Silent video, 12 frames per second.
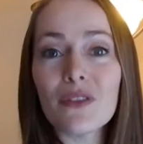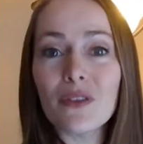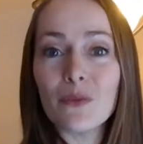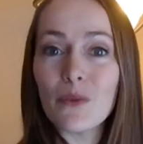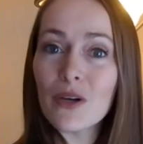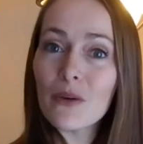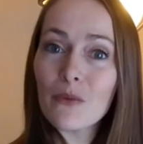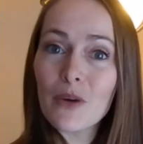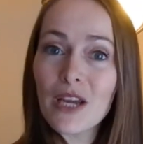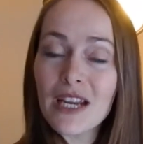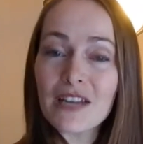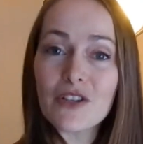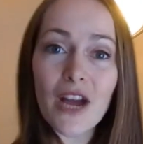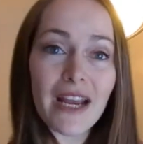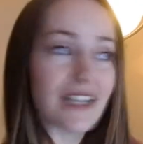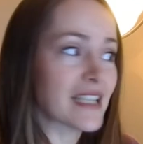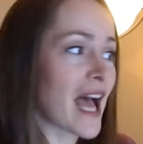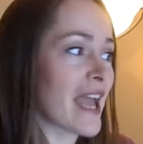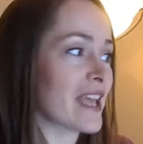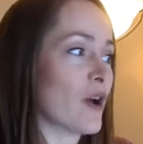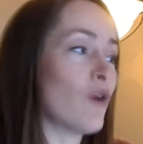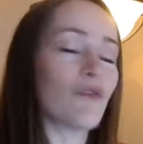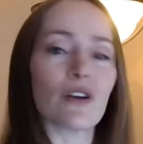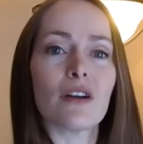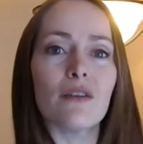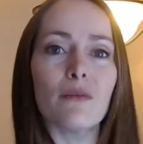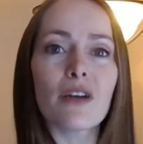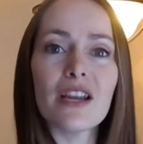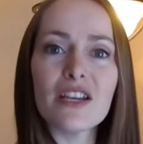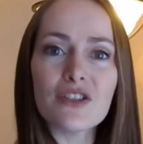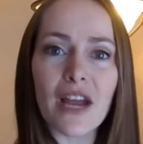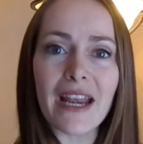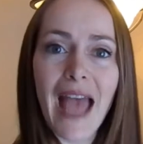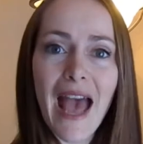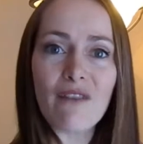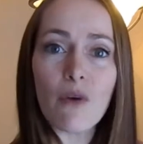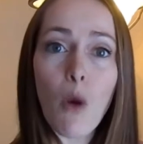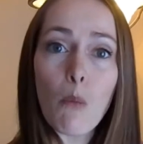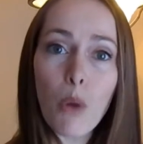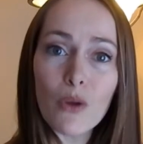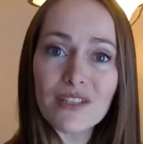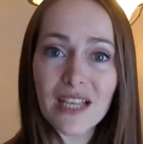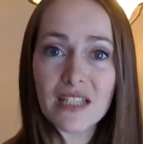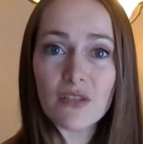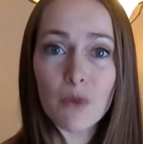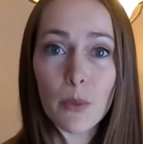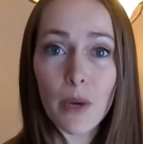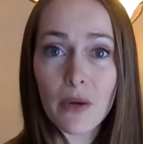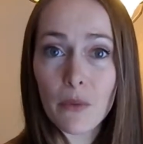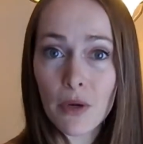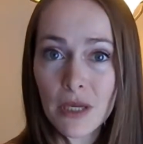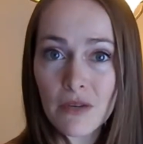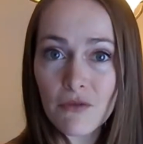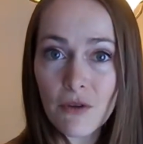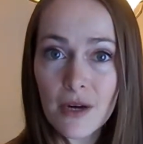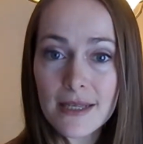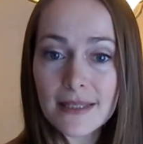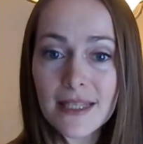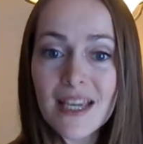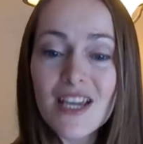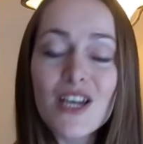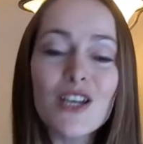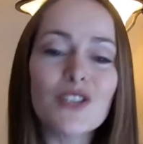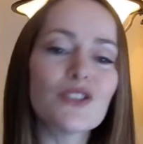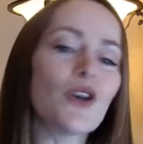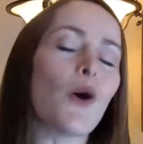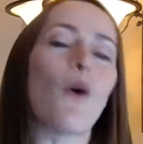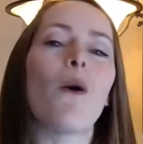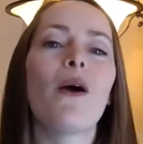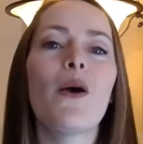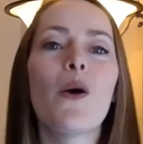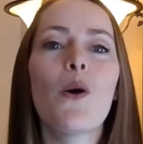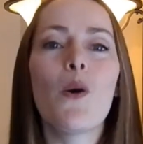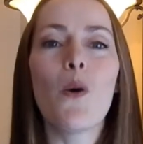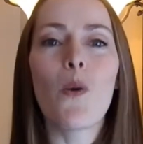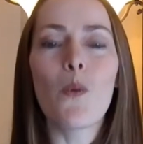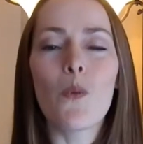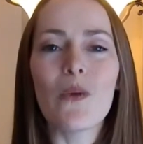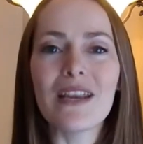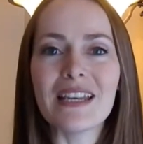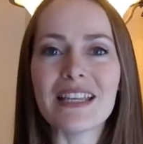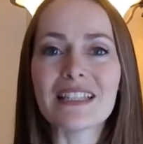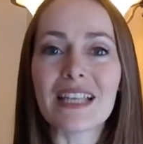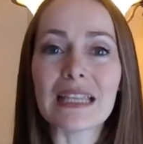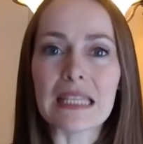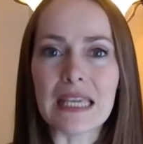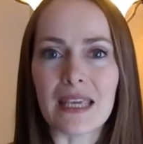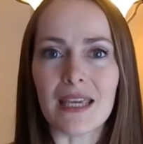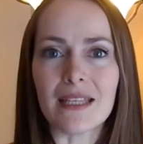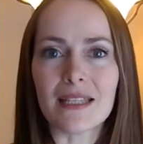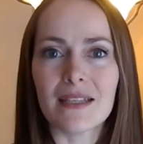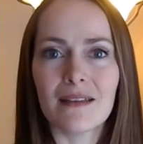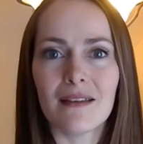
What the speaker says: we're going to try to tie it over. We're going to try to have both sides of our brain working for us. So we need to link it.